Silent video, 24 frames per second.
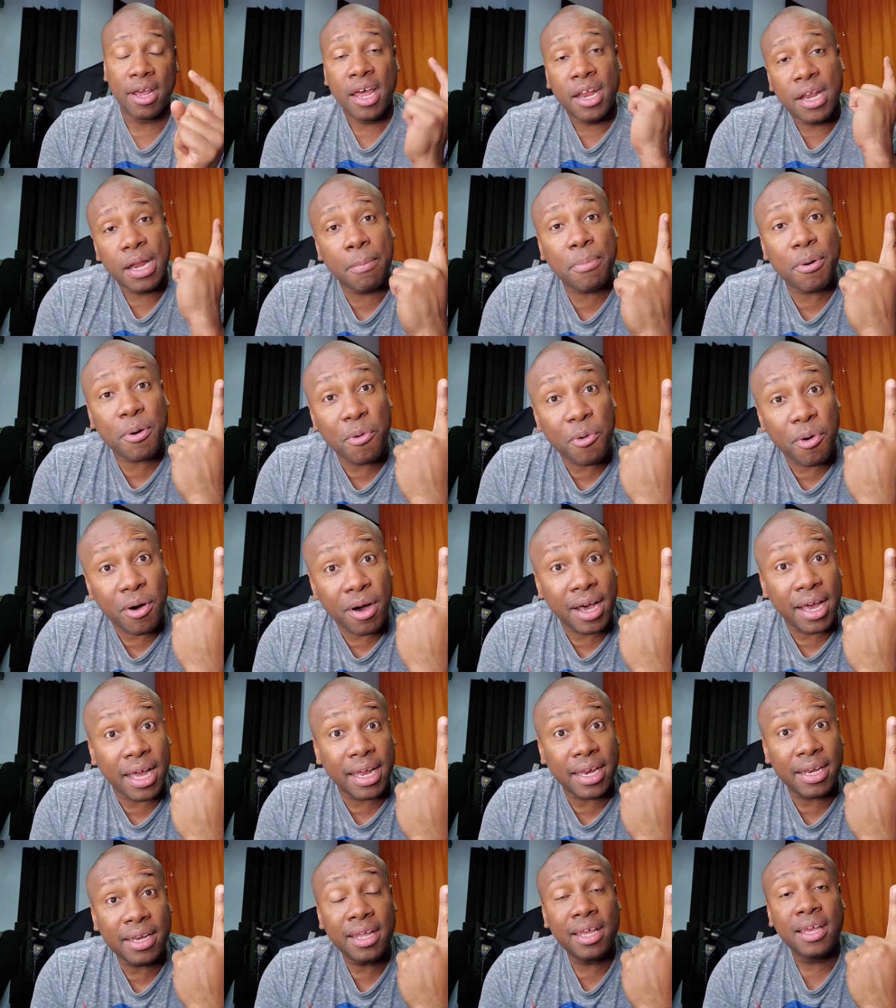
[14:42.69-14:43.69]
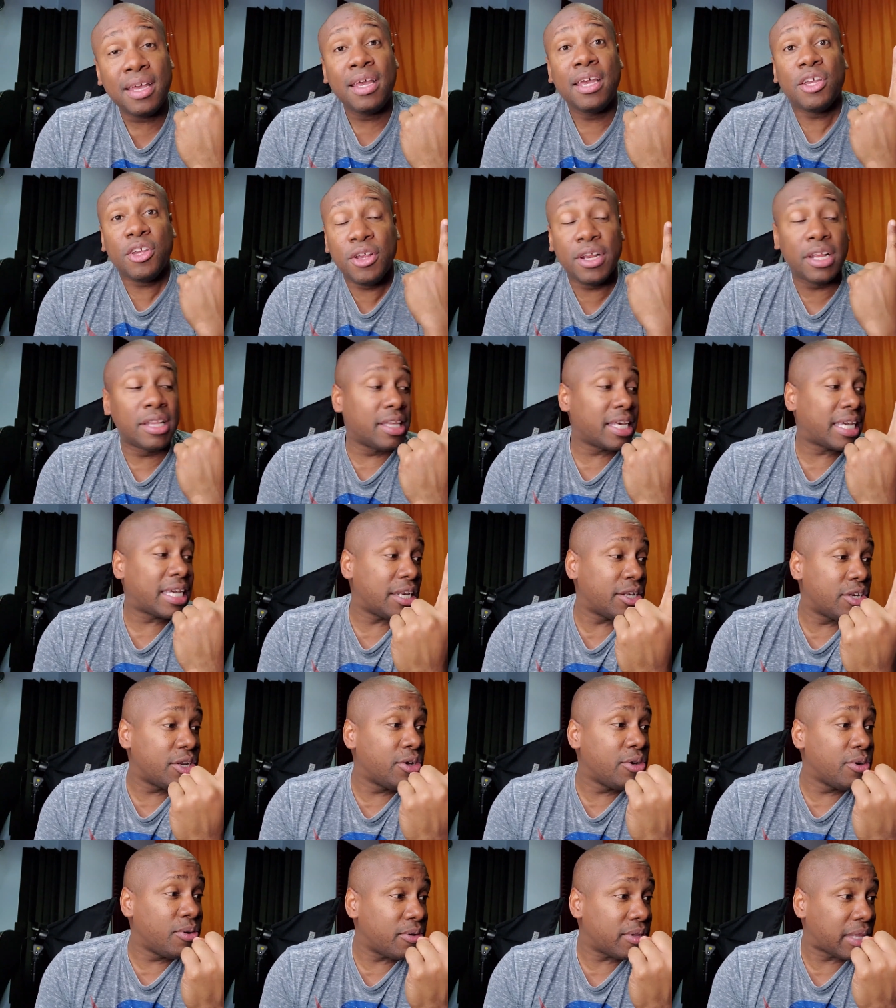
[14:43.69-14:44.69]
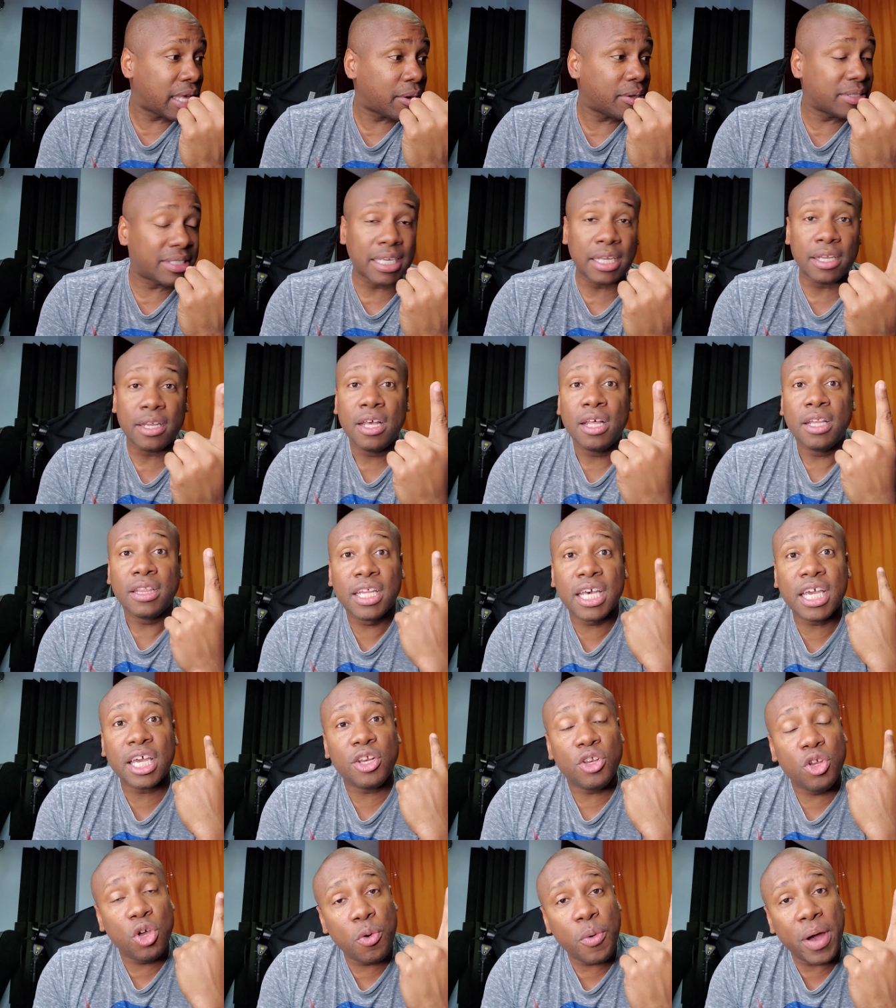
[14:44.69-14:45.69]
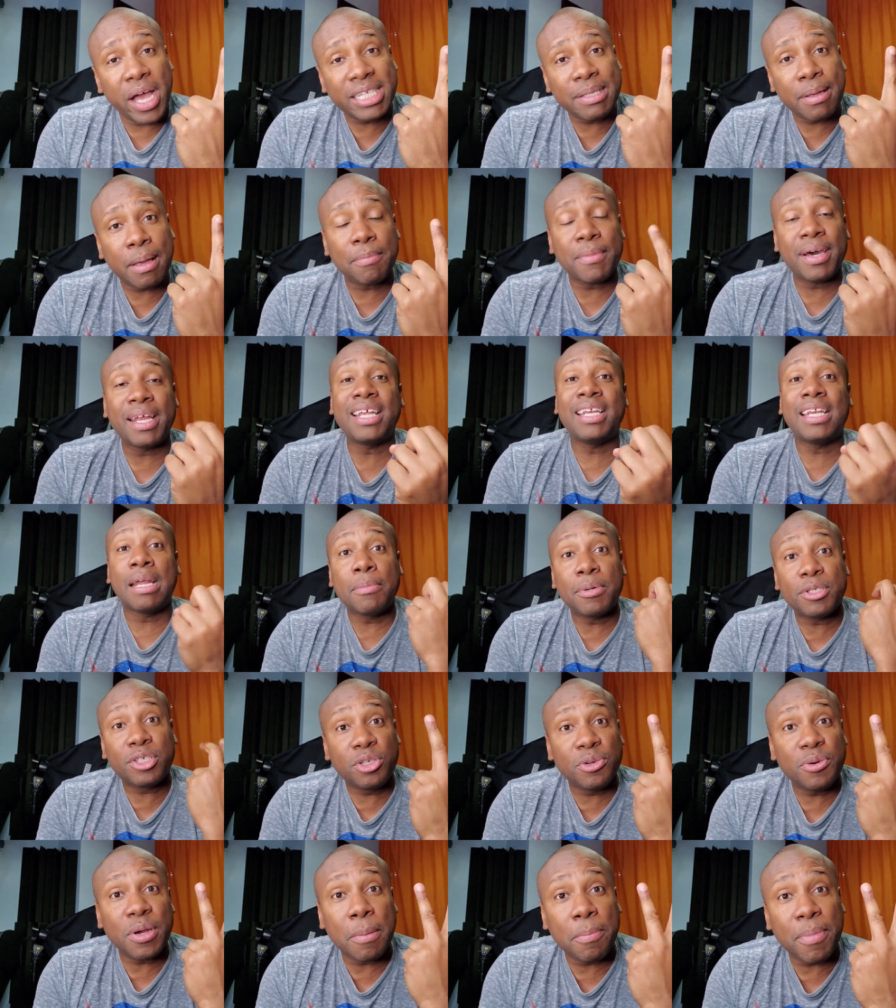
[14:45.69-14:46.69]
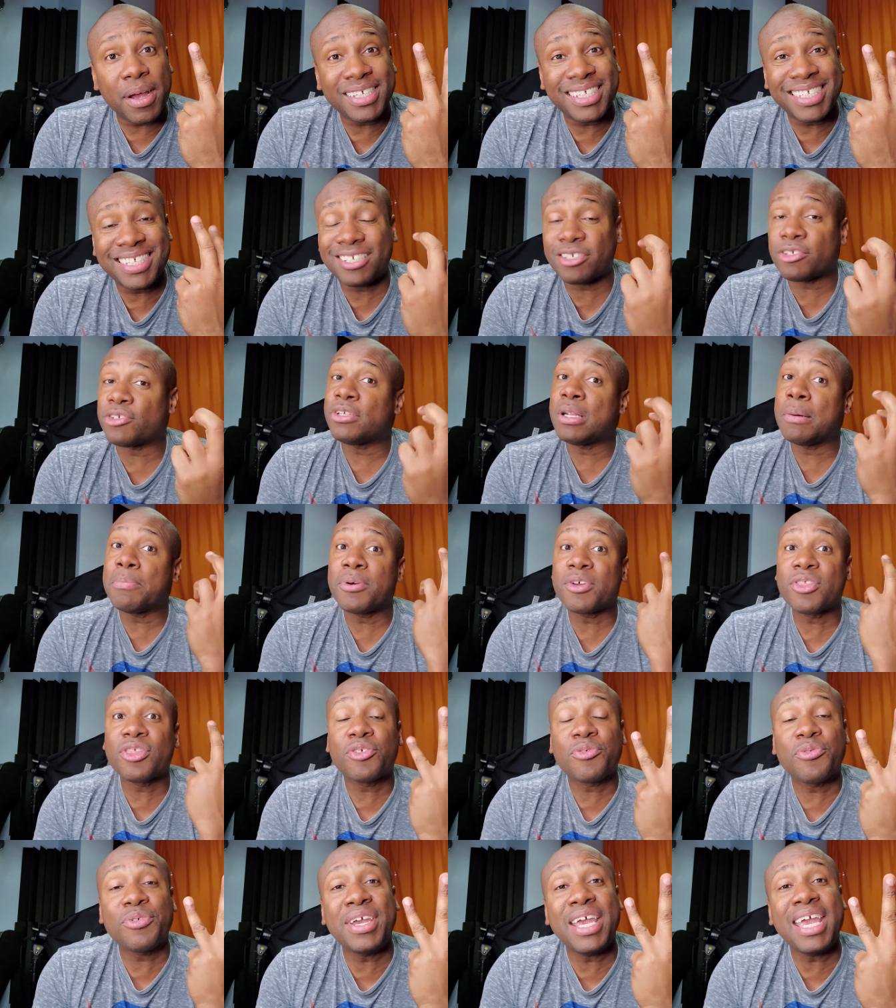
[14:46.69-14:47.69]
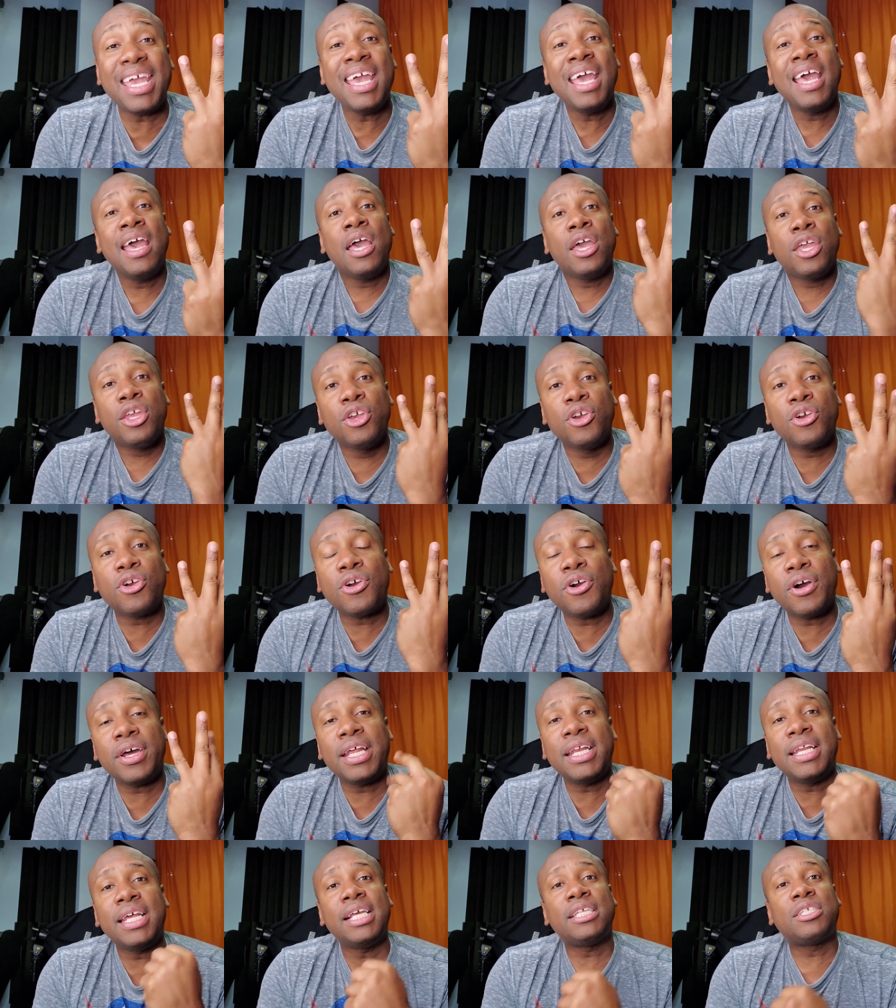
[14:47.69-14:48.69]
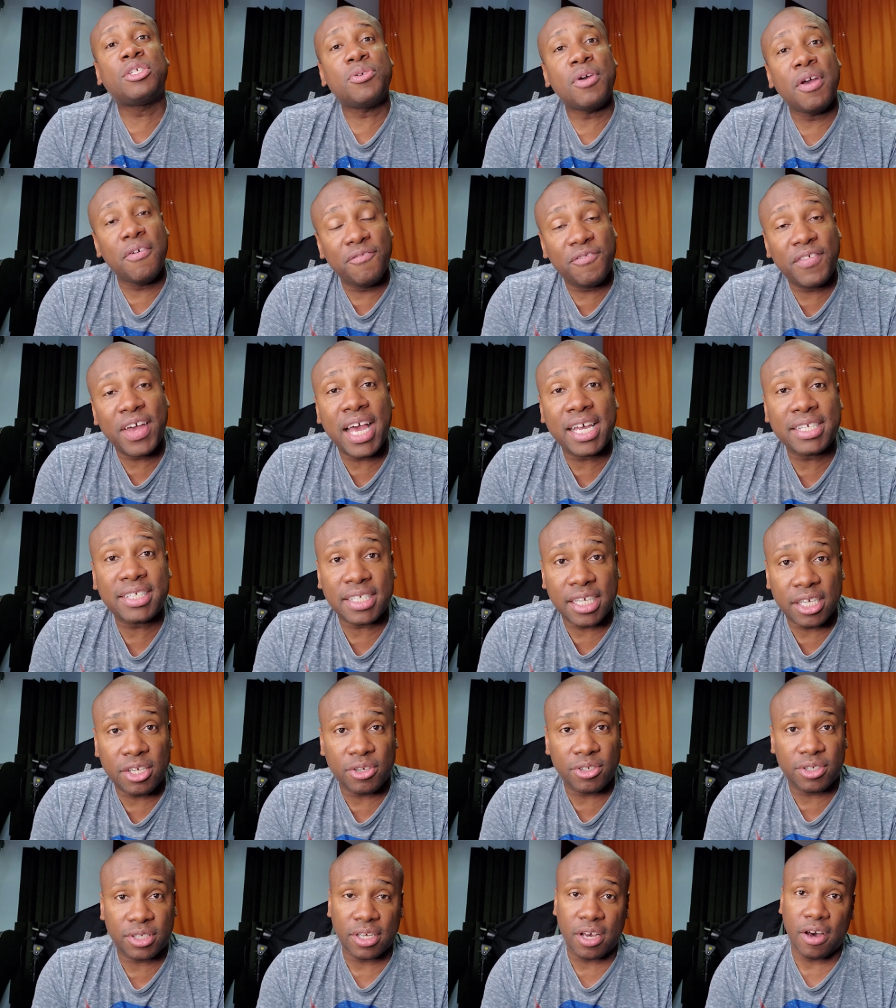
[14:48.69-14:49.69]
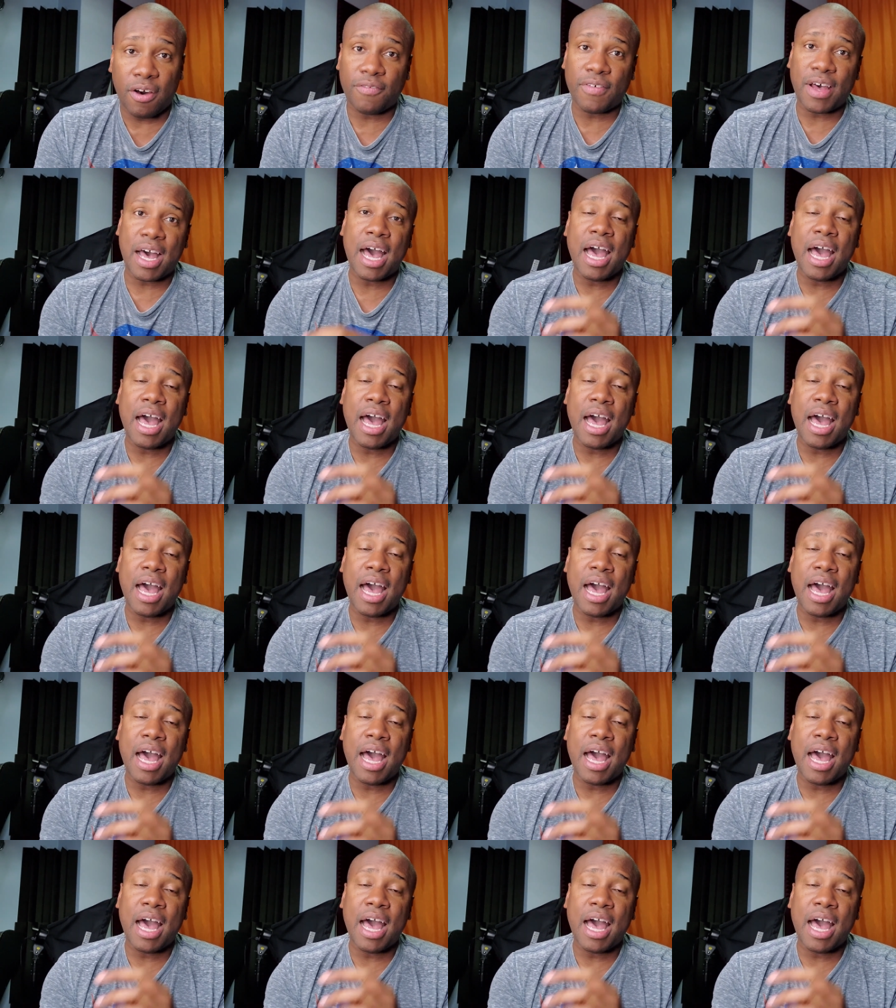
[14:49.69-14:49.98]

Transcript: Number one, you need to look at new, like I said, look at new ways to make money. Number two, embrace the digital. Number three, you're going to need to invest in yourself.